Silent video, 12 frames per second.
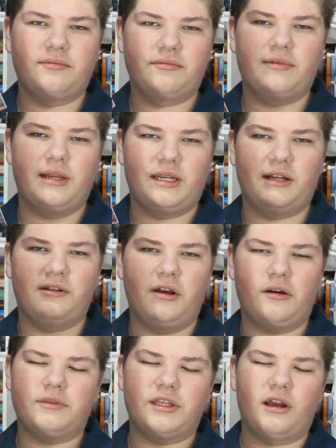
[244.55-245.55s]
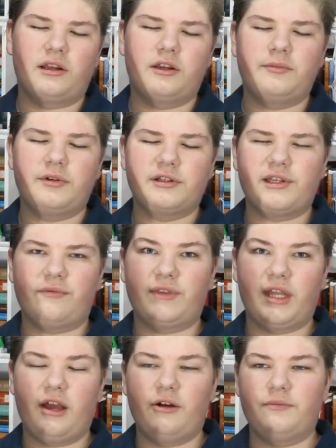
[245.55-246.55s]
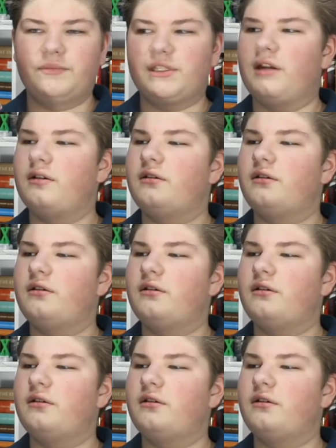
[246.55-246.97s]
reading along with the audiobook definitely helped.